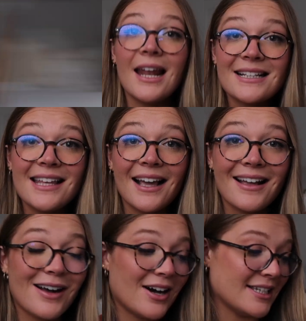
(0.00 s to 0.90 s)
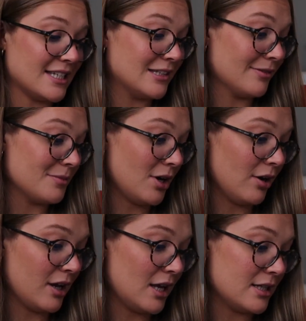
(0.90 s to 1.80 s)
The next thing I got is from
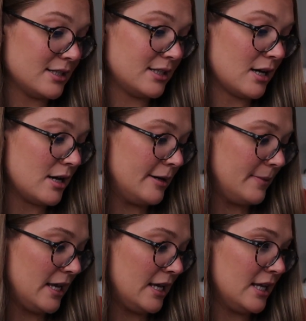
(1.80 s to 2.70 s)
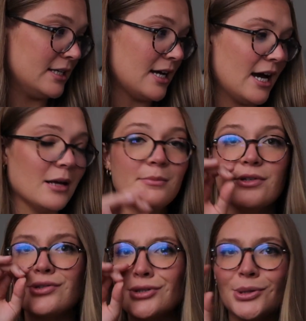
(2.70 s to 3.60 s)
Target, and I
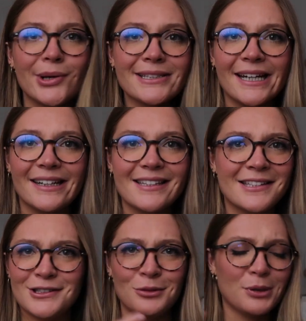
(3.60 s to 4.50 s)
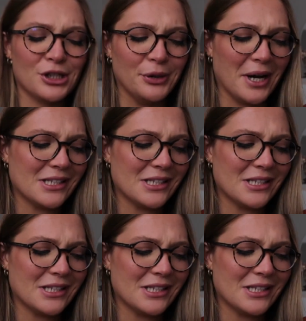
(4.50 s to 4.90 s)
am so excited. This is super cute.